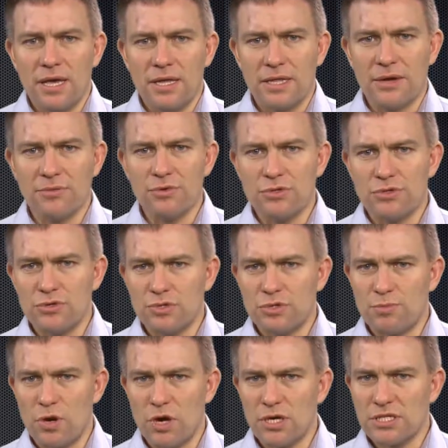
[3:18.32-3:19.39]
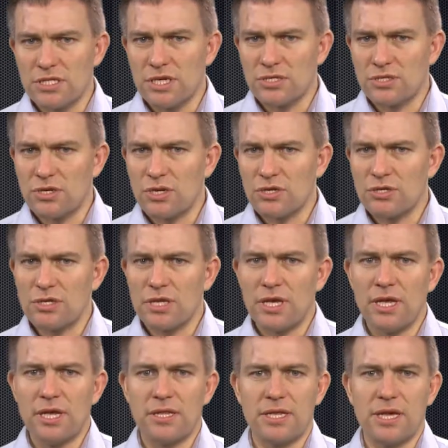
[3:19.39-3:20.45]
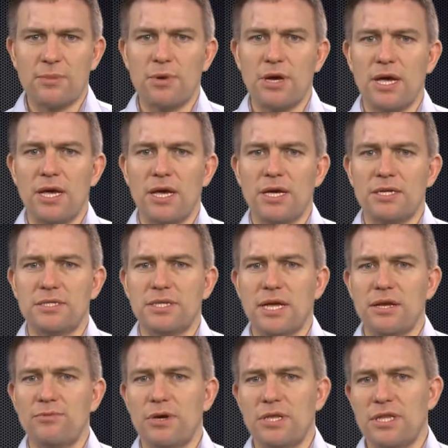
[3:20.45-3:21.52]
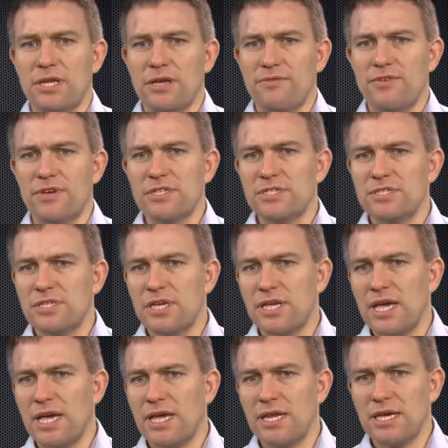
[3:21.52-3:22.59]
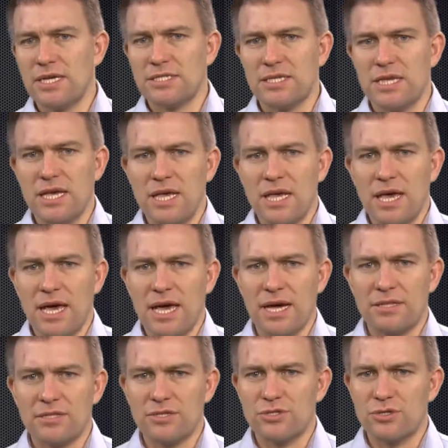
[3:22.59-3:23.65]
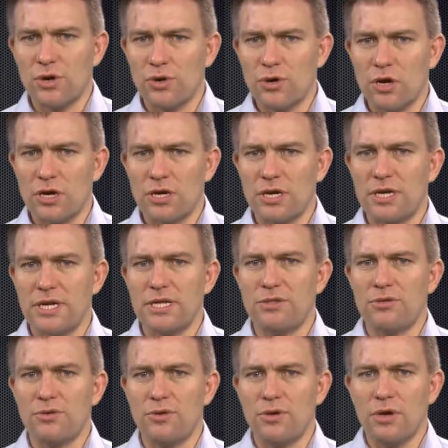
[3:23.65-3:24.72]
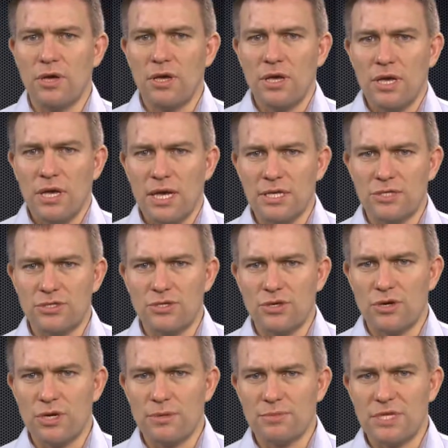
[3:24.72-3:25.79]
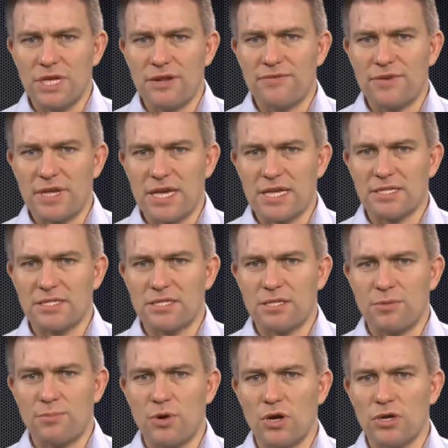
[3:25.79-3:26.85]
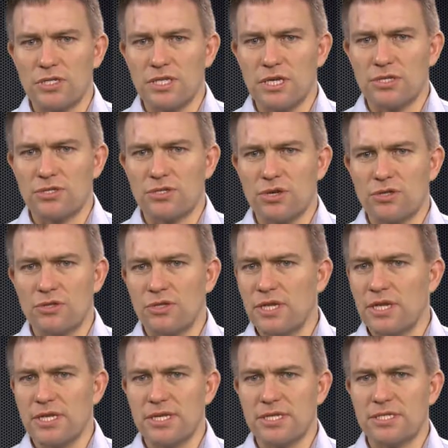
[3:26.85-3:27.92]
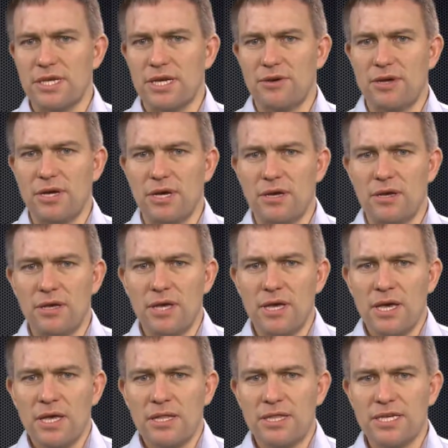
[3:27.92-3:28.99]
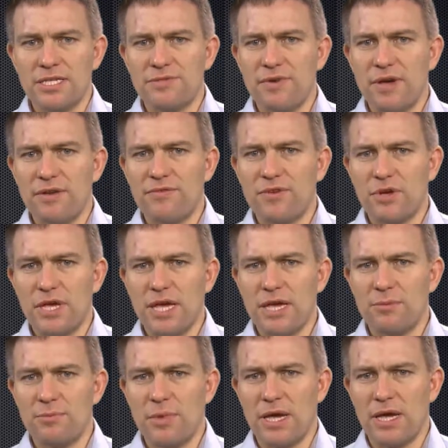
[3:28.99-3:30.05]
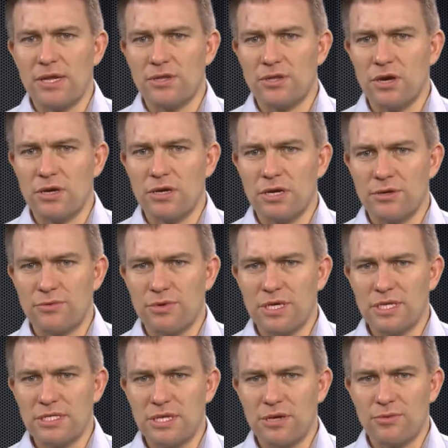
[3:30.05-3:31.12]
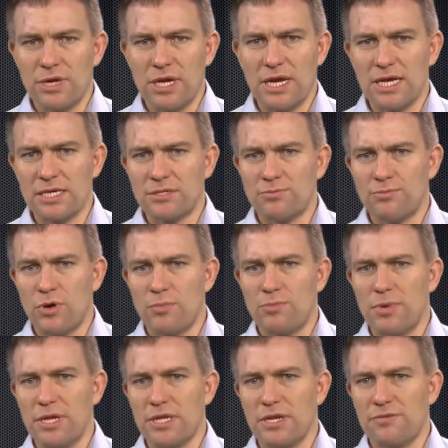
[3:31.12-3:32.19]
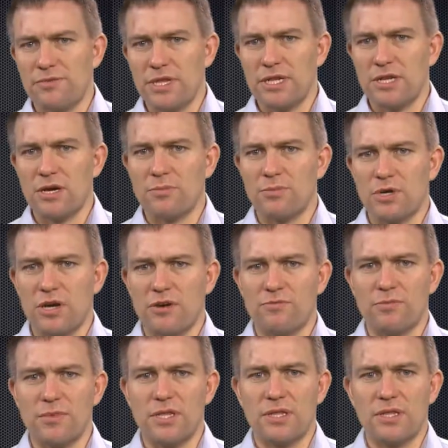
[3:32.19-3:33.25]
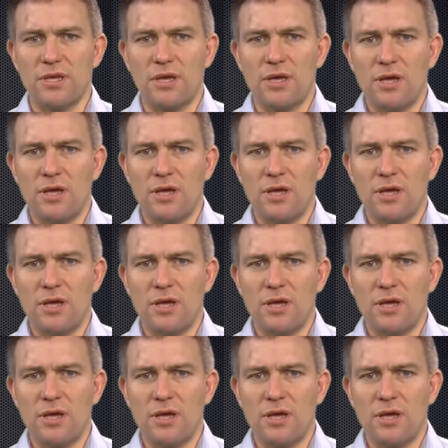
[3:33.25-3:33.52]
they reduce policy uncertainty, thereby generating efficiency gain as actors no longer need to ensure themselves against the policy uncertainty in this area. This welfare gain may in turn increase the re-election probability of the incoming government.